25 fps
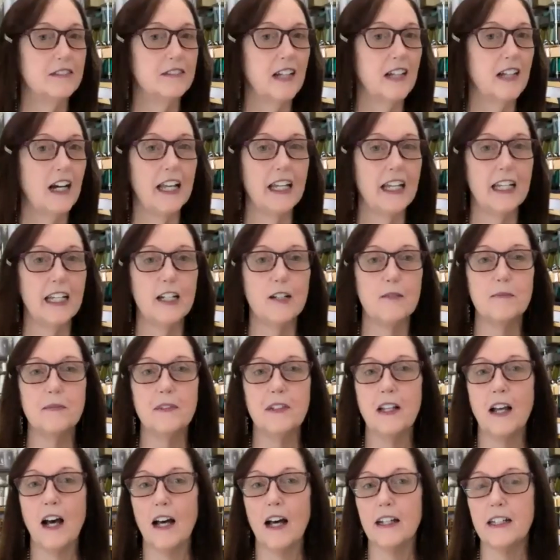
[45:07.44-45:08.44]
I okay. am
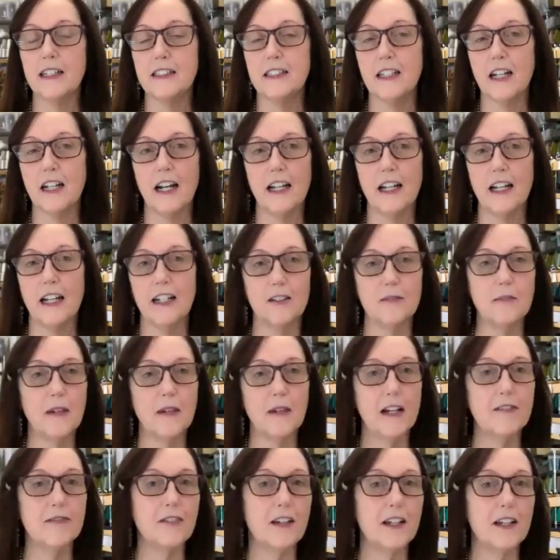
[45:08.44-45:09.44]
not a dyer. My
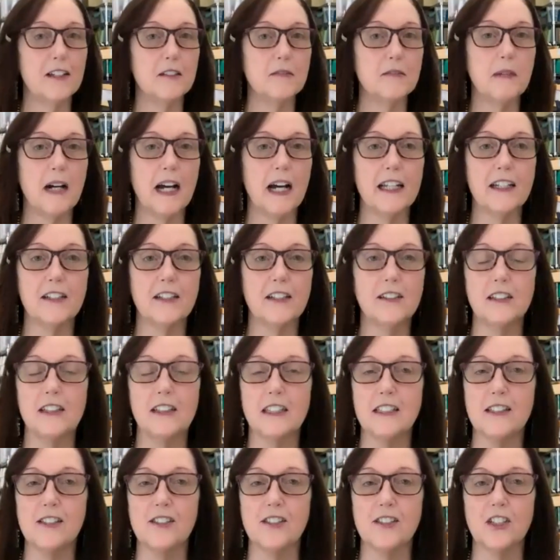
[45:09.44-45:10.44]
friend Michael
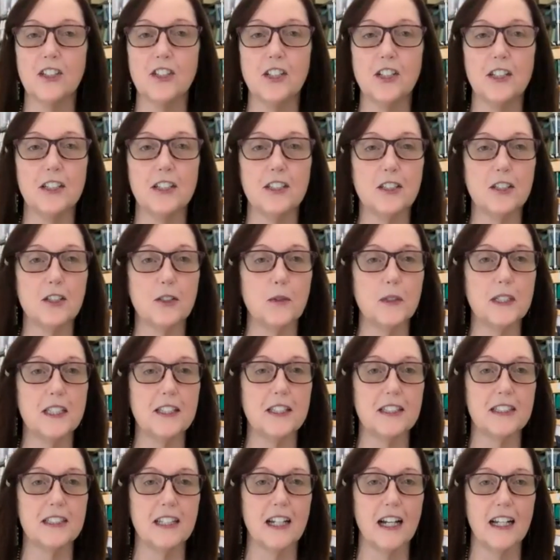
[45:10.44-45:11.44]
is such an
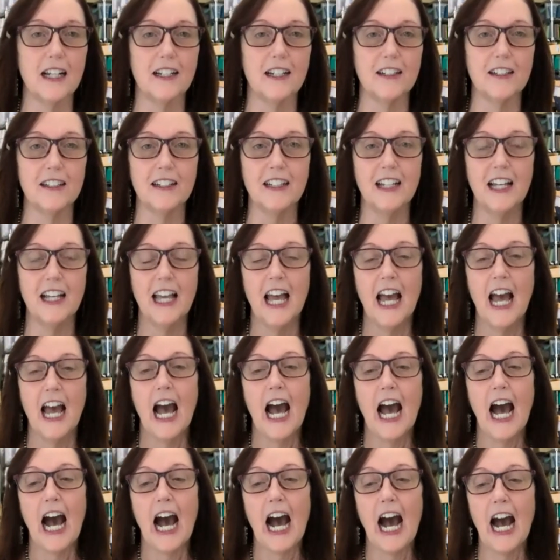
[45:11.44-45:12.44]
exquisite dyer.
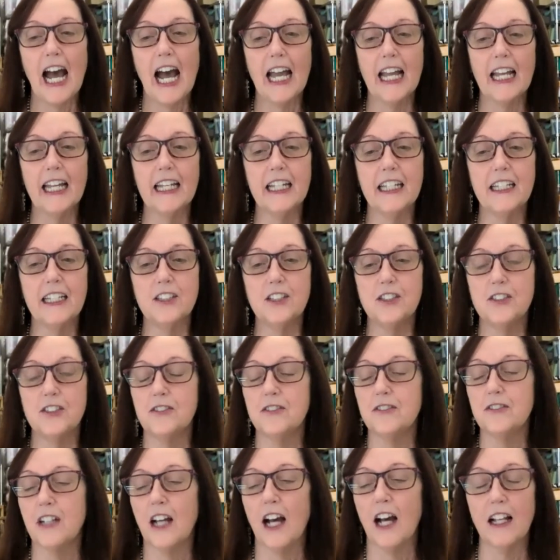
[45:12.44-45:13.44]
I do
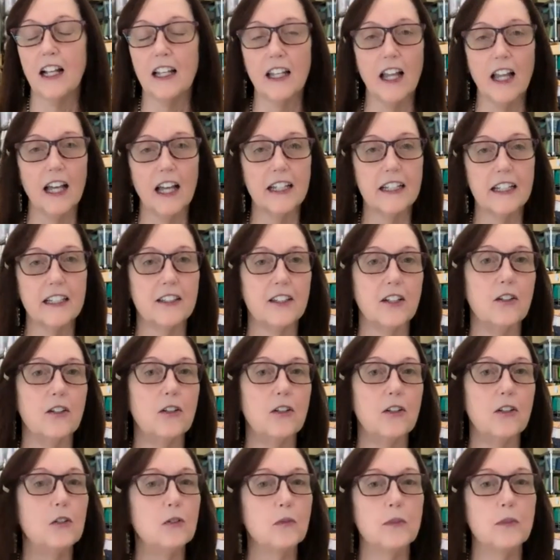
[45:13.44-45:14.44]
not like the
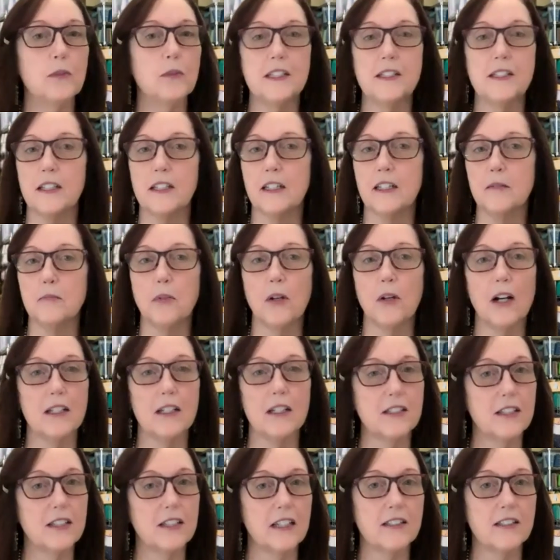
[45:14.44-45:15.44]
whole rinsing
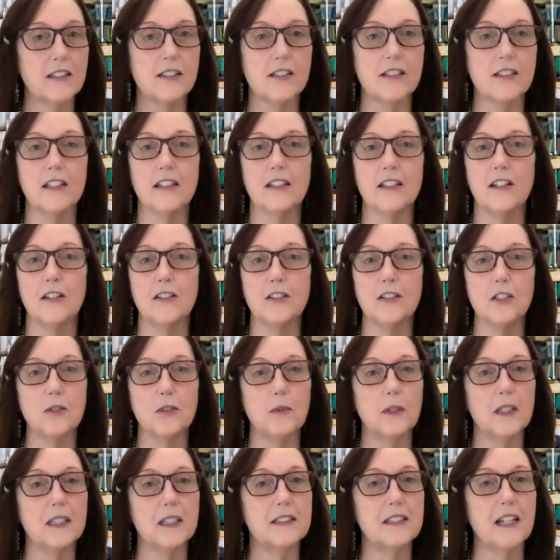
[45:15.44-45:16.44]
process that goes
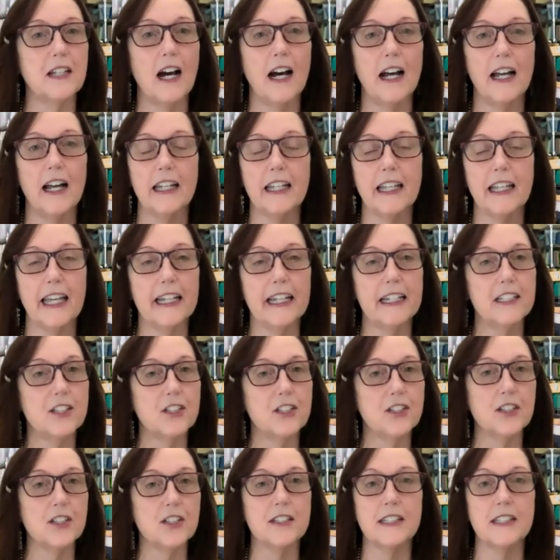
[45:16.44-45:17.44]
with dyeing. And it's
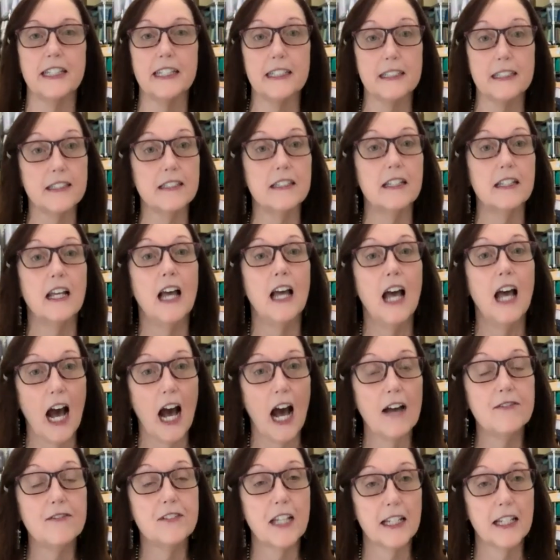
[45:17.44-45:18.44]
just, it's,
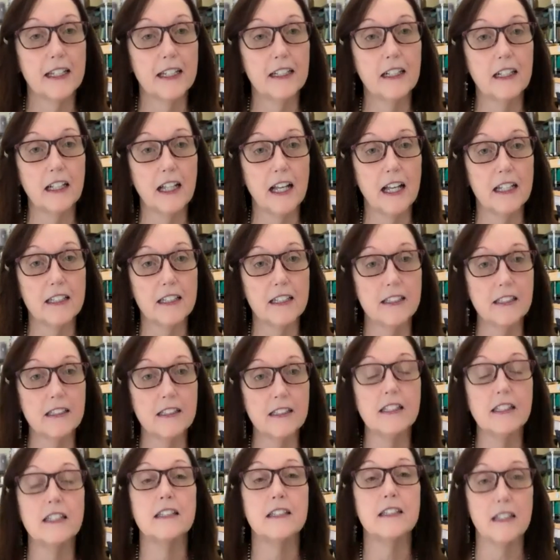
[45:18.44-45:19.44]
I've taken classes.
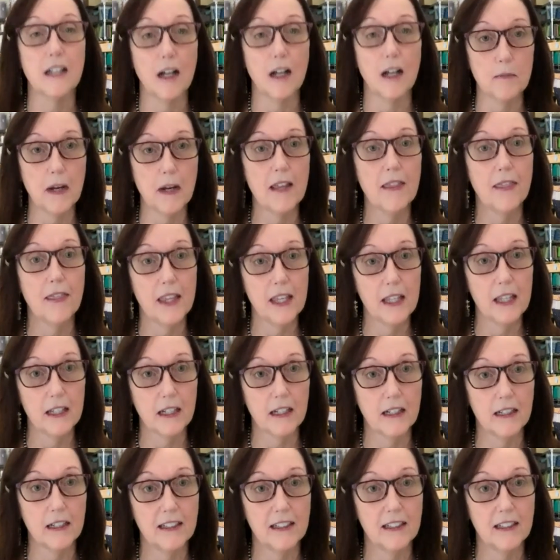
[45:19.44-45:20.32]
It's not my thing.